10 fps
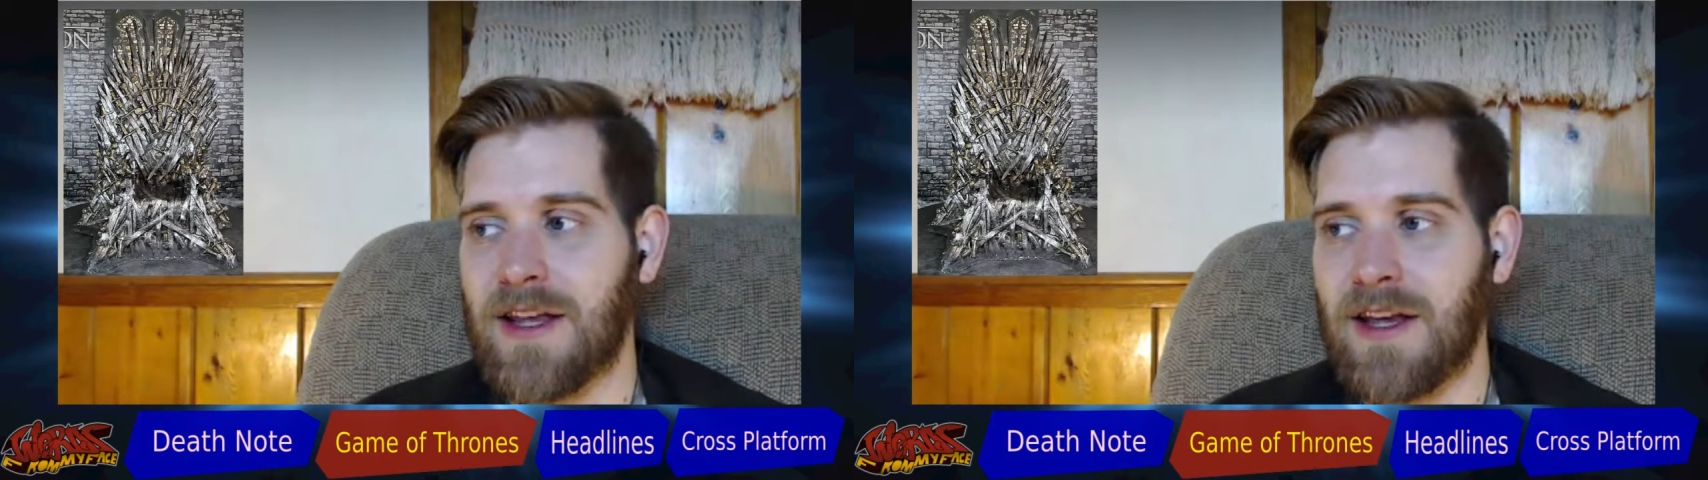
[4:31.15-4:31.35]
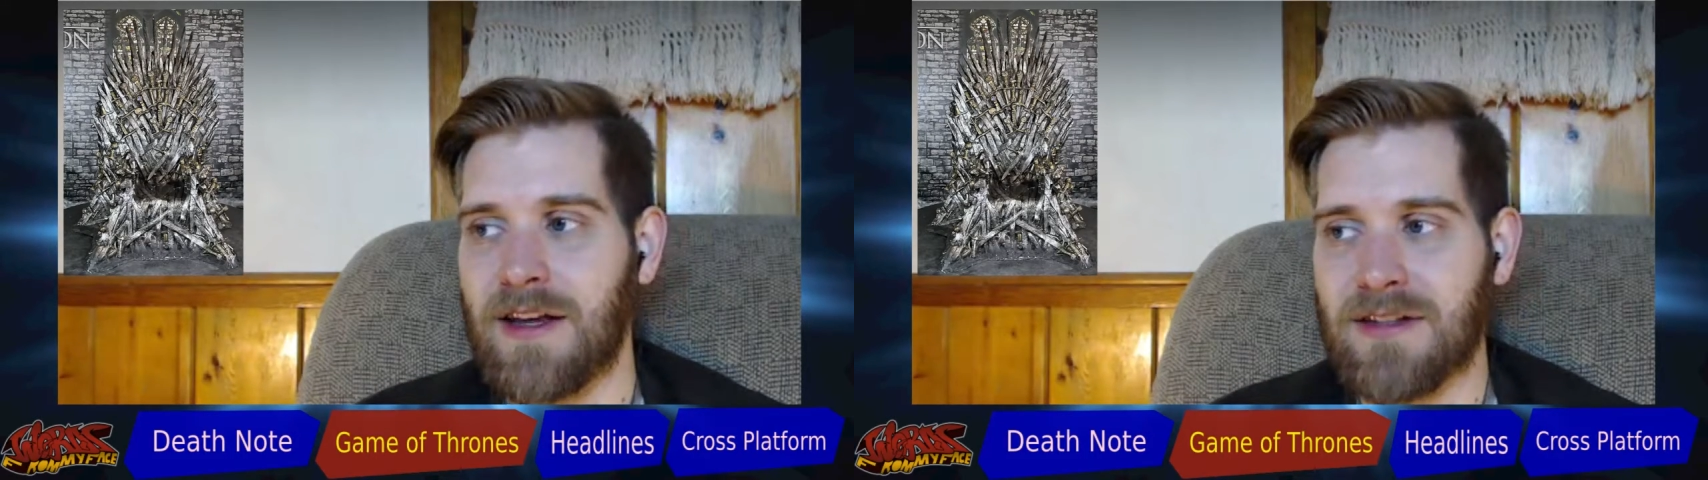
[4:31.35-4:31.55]

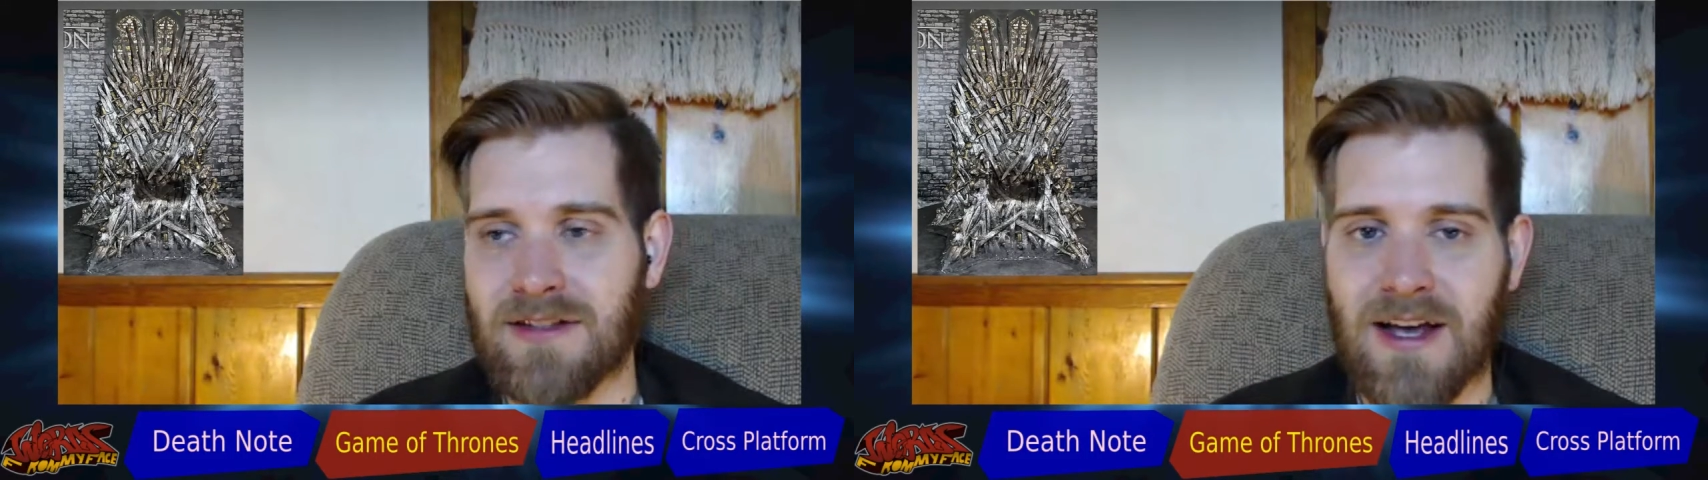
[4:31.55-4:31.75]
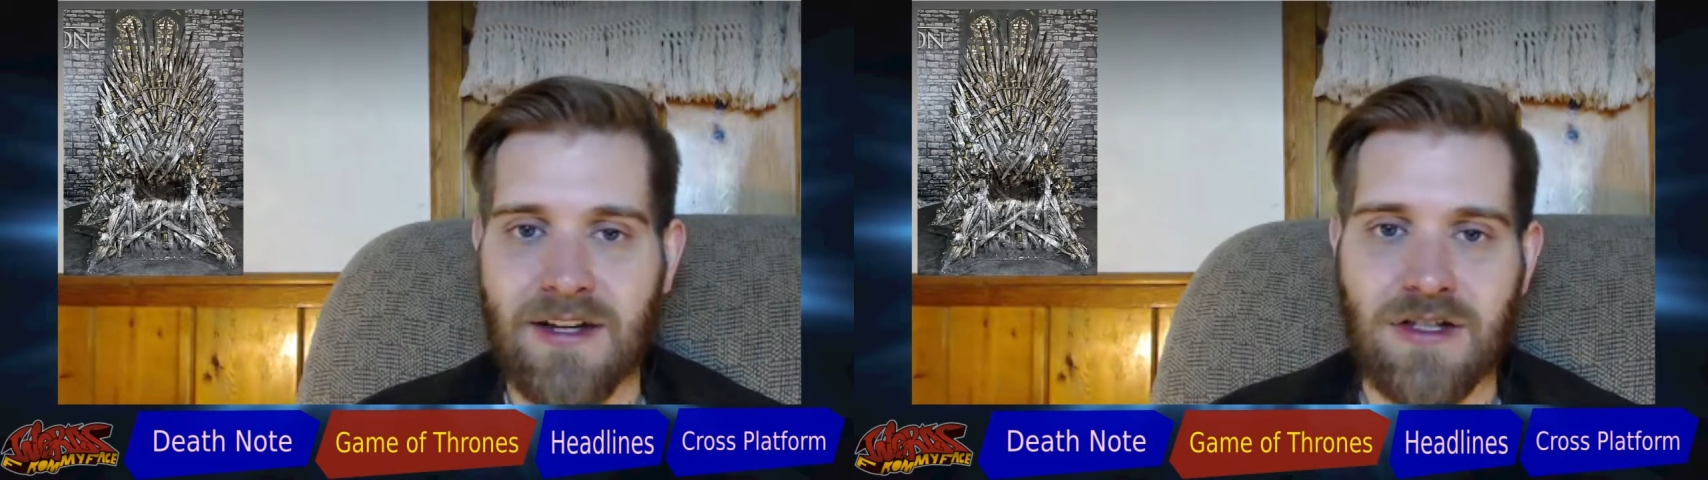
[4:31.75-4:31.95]
thing
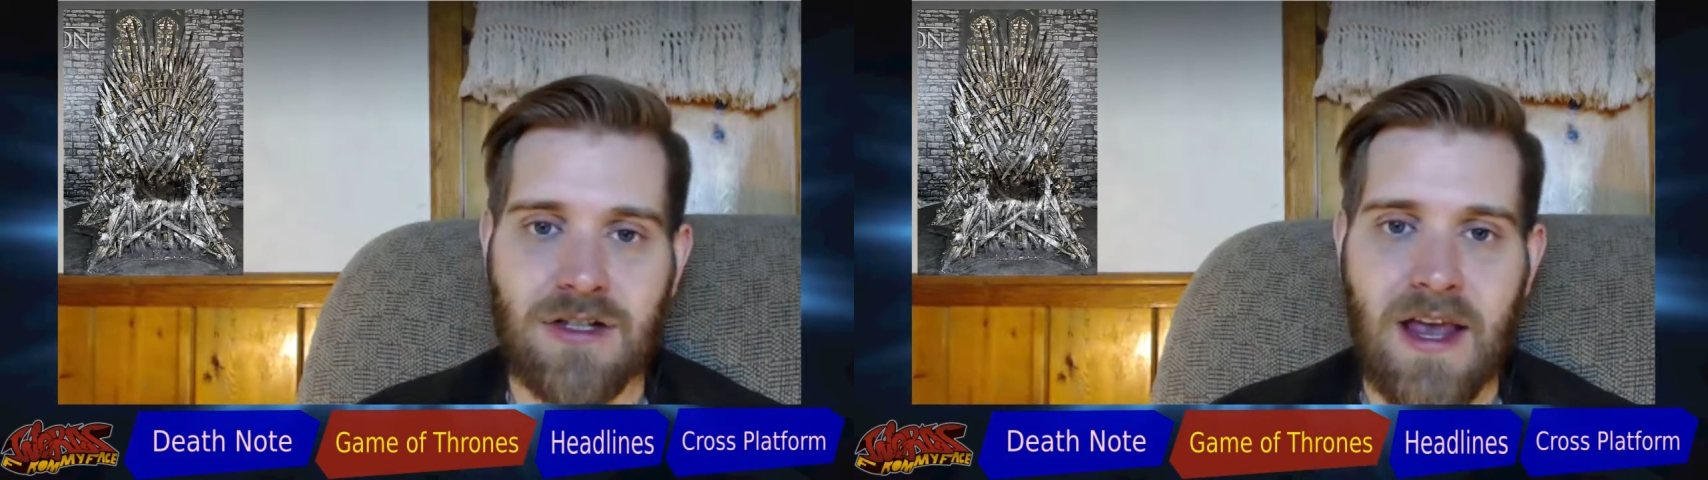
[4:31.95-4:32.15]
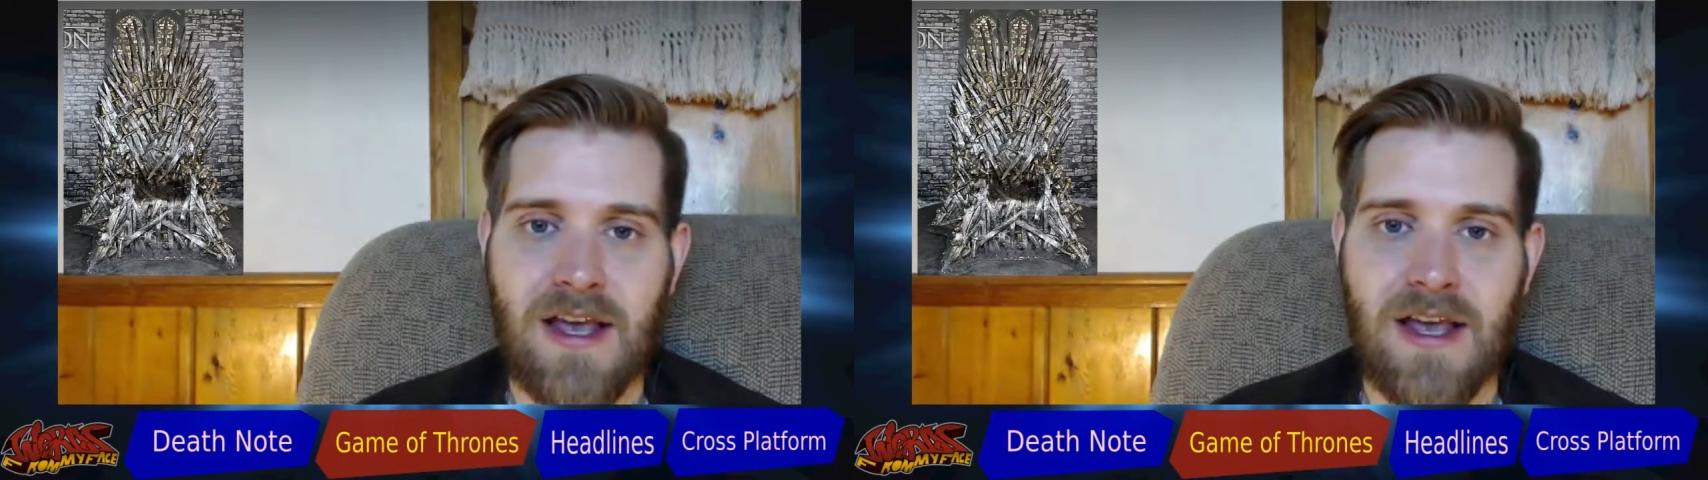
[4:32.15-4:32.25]
slash